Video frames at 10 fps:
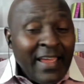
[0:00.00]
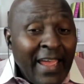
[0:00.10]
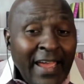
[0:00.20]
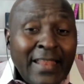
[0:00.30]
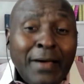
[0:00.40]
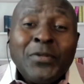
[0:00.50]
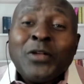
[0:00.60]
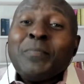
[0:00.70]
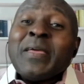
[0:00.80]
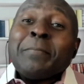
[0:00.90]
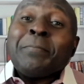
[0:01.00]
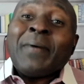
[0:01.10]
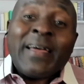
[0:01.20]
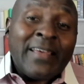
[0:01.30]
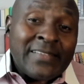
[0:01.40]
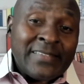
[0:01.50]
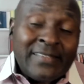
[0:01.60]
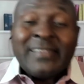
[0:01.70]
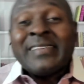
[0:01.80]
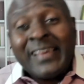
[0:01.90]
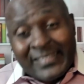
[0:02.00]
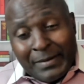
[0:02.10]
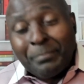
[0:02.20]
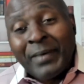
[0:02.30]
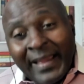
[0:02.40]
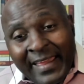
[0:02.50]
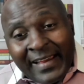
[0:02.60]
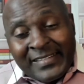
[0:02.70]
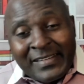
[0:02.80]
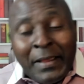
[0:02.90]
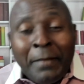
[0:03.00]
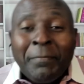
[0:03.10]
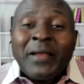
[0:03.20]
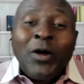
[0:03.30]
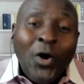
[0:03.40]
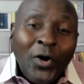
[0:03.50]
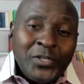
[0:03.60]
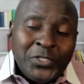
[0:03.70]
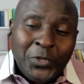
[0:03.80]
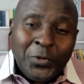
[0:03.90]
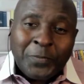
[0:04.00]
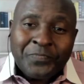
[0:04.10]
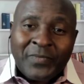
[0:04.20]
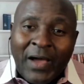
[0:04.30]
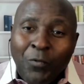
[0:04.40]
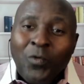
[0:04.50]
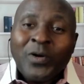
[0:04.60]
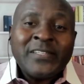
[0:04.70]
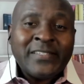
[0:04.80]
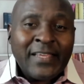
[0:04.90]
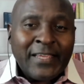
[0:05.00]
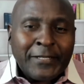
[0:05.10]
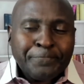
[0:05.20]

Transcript: And I'm not being biased. Yes, I'm biased. But also, I want to say